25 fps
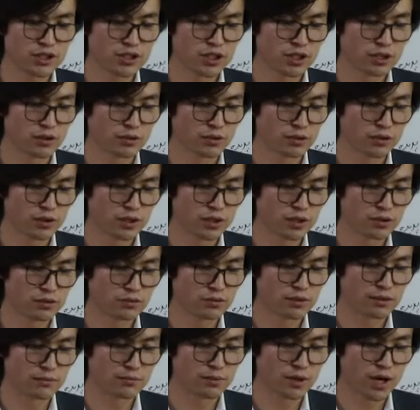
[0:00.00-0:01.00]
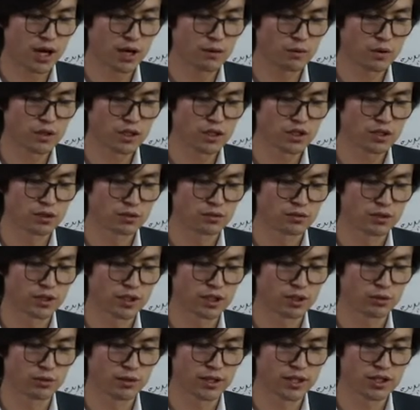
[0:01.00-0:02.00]
according to the private school
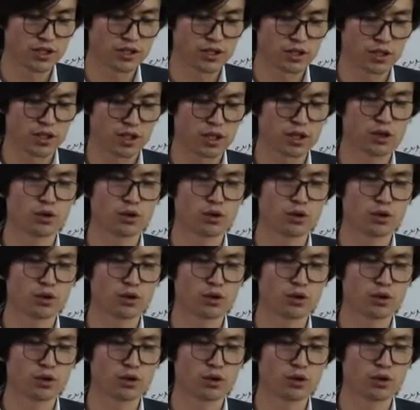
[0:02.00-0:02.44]
regulation,